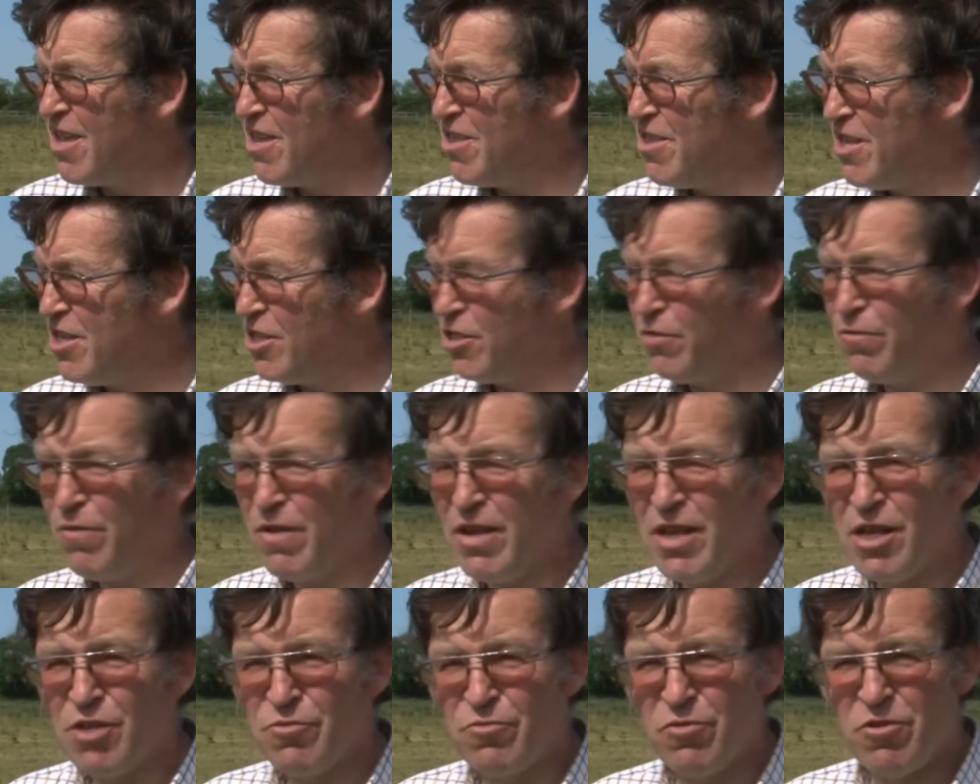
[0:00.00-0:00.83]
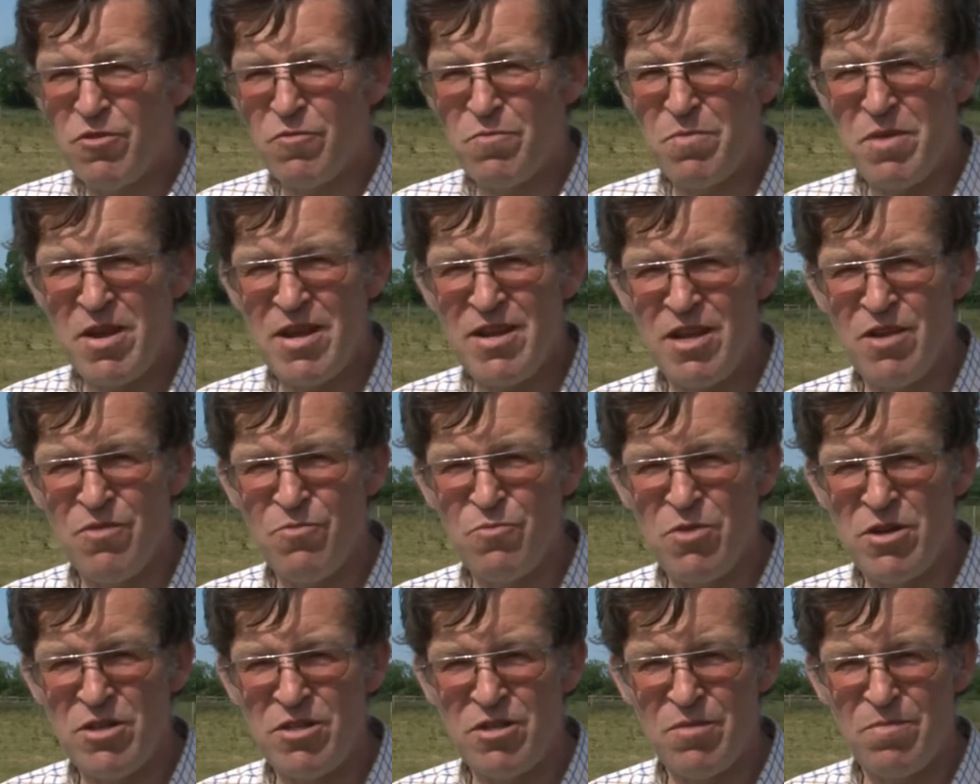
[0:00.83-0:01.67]
This field would have been
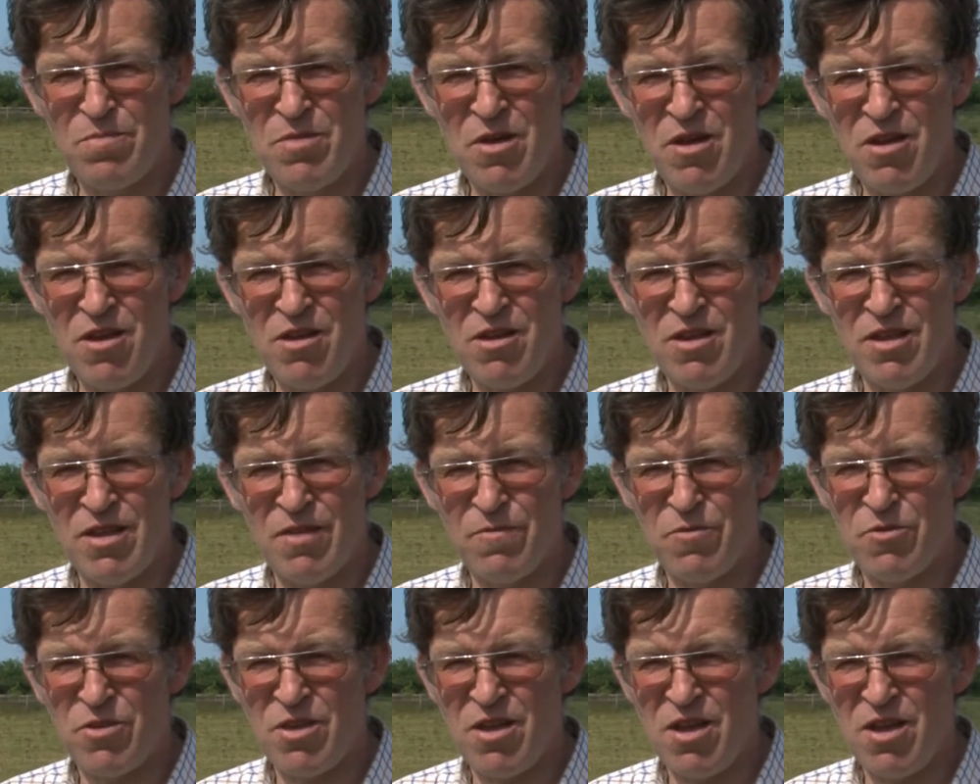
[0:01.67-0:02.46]
in winter barley for